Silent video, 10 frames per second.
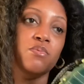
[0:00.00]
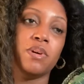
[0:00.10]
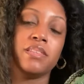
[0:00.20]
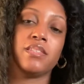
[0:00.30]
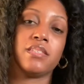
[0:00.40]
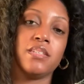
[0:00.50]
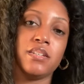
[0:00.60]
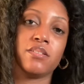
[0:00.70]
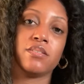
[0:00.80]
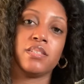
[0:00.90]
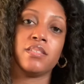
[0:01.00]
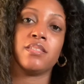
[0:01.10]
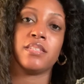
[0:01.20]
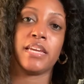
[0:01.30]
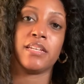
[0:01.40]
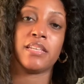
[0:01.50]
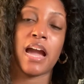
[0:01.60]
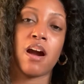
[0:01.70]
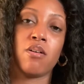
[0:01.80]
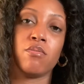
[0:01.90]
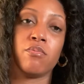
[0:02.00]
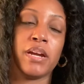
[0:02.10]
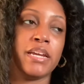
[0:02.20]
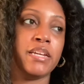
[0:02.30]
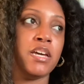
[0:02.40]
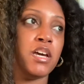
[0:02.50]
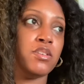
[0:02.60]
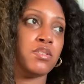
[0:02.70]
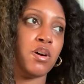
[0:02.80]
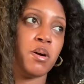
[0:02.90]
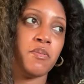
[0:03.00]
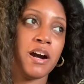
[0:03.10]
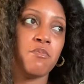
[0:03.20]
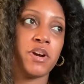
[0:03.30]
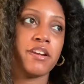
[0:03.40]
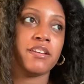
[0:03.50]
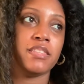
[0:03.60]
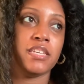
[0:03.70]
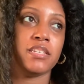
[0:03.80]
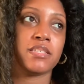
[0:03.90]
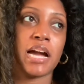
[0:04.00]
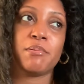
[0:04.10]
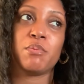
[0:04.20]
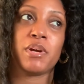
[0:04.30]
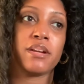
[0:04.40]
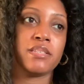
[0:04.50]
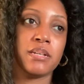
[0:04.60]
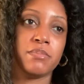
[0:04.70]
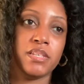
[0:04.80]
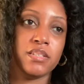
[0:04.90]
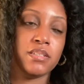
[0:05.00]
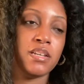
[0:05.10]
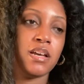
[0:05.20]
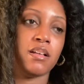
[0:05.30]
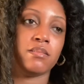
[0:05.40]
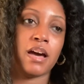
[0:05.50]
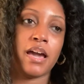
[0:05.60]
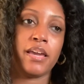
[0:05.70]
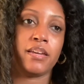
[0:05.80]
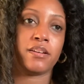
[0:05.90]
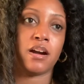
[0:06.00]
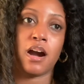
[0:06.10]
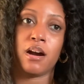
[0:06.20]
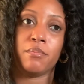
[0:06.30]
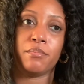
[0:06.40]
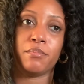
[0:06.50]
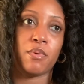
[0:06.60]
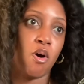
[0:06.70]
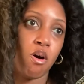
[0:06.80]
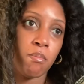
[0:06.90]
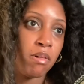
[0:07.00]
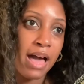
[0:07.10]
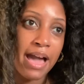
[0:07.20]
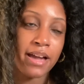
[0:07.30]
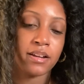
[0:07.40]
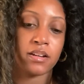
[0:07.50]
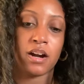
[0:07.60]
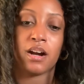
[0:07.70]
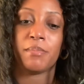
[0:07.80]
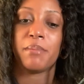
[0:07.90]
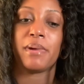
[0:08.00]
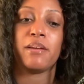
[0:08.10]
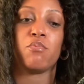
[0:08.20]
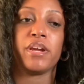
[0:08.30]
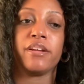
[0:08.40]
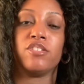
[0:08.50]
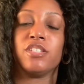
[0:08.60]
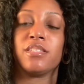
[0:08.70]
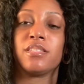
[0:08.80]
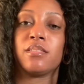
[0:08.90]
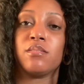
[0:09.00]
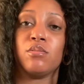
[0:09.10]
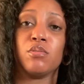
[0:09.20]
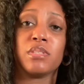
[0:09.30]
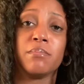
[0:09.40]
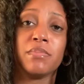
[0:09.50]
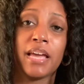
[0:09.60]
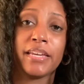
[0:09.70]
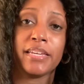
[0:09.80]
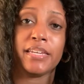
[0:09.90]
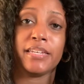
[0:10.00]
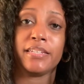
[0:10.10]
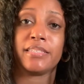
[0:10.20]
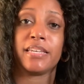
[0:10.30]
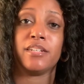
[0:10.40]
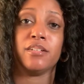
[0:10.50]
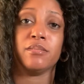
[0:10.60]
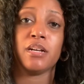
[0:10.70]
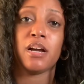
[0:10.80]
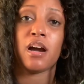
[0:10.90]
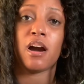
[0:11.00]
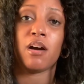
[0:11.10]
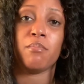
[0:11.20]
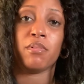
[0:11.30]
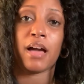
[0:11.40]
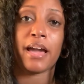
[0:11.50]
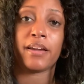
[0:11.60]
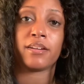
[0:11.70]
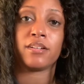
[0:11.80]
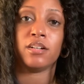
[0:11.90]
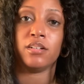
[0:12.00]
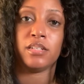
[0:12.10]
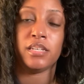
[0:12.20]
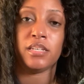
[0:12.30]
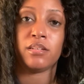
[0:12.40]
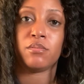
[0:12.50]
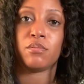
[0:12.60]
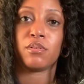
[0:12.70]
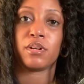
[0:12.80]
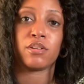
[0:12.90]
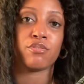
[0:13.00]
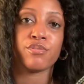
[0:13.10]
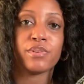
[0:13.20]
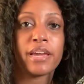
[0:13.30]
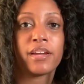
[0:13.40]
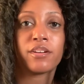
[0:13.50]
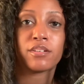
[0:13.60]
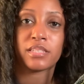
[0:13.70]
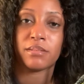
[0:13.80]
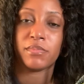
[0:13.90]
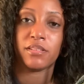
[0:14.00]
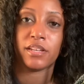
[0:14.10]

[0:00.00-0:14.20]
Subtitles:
sneaker to stand out, right? So if I'm wearing these, I would wear something like all black. I might wear just, you know, some leggings and a black hoodie or crew neck or something like